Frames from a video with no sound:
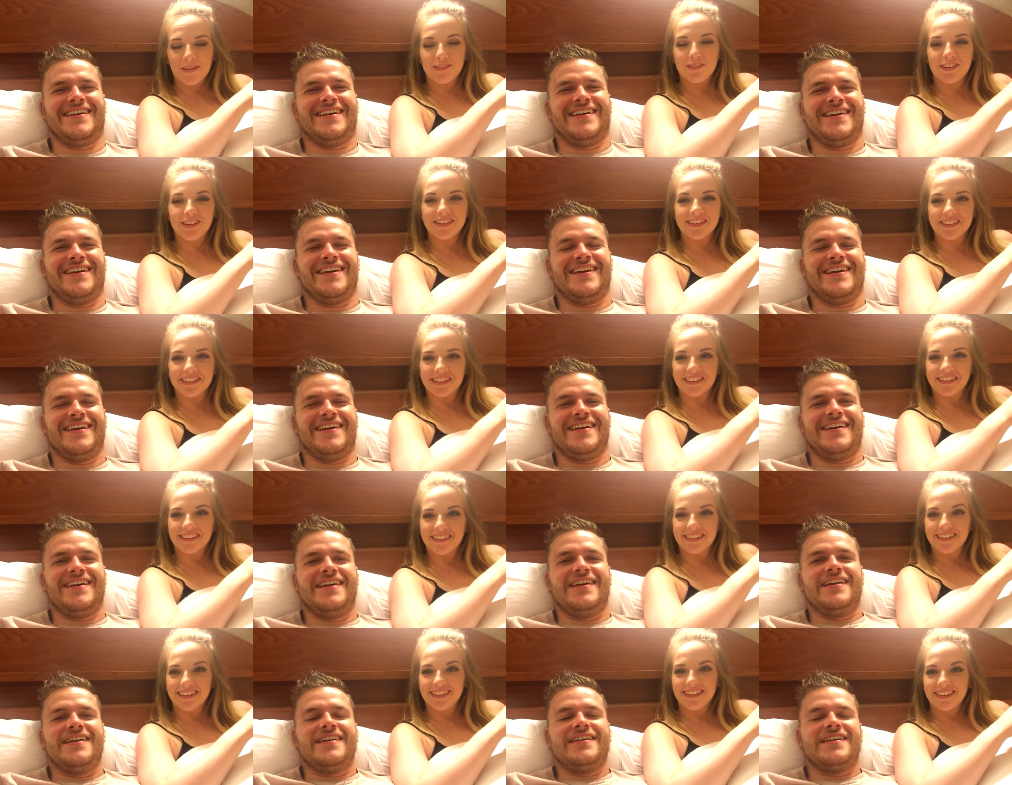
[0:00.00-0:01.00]
Speaker 1: what is it?
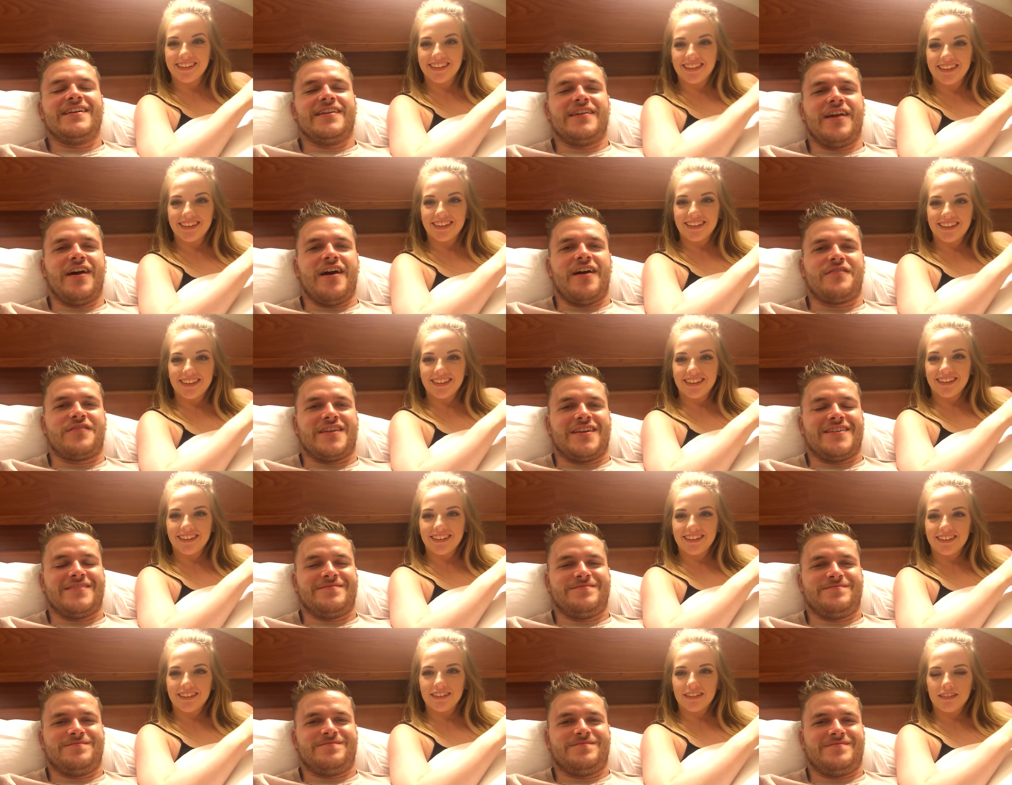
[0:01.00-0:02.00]
Speaker 2: Na'vi.
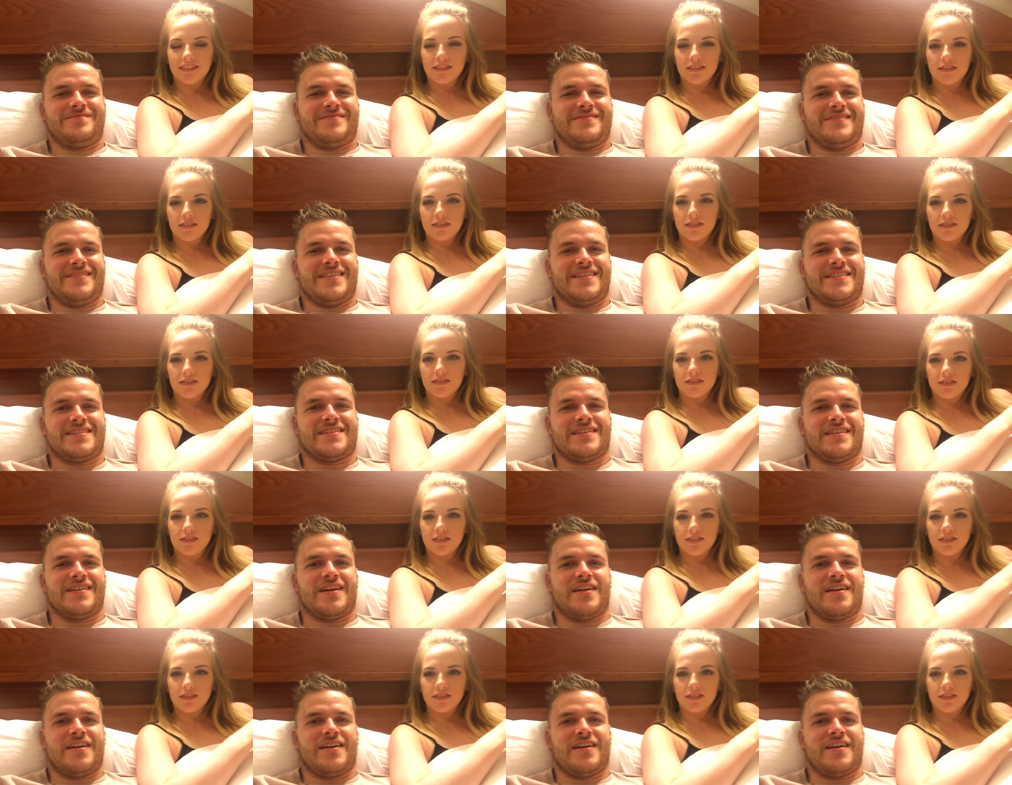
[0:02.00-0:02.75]
It's the